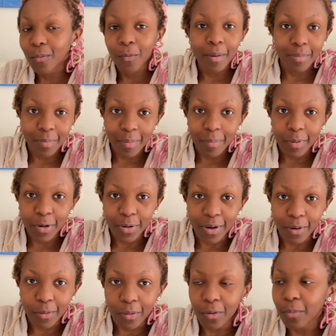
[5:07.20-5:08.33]
wiped my mirror
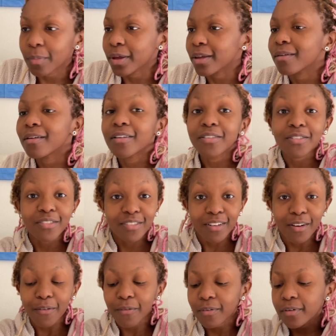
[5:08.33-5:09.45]
down a little bit.
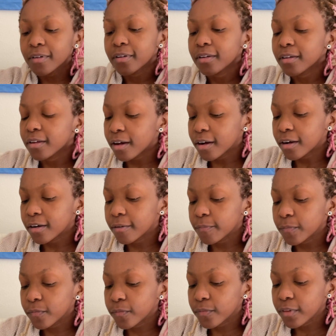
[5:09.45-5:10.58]
So,
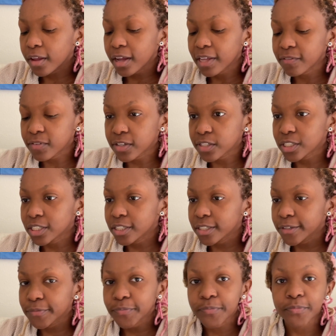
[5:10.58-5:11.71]
I finished
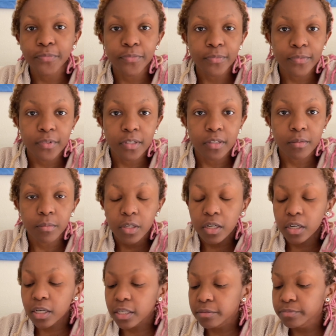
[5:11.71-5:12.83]
putting
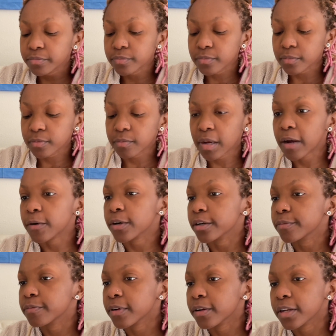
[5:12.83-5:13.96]
on powder
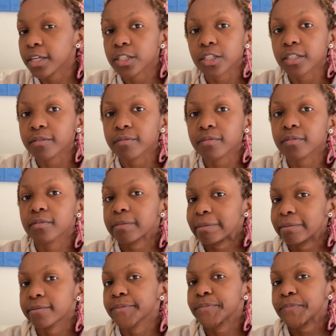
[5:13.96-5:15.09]
foundation.
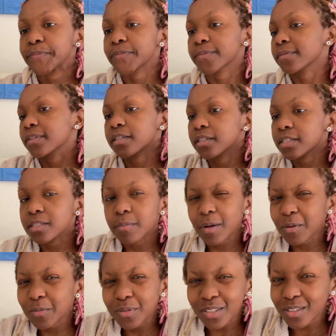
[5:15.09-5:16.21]
This is
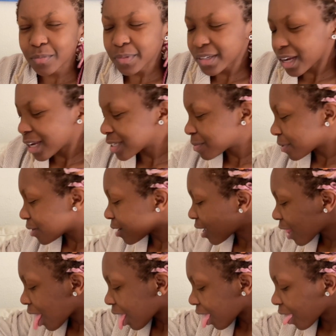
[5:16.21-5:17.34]
about just
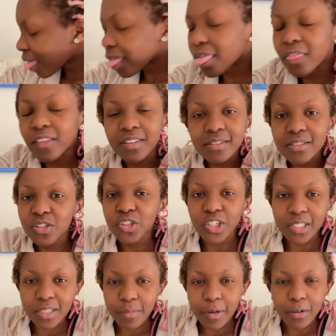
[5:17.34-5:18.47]
this is
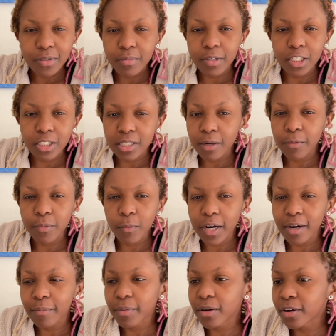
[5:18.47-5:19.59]
just about as much as I would wear
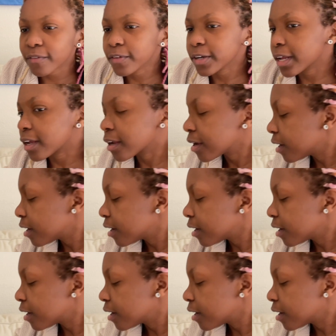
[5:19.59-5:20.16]
about every day.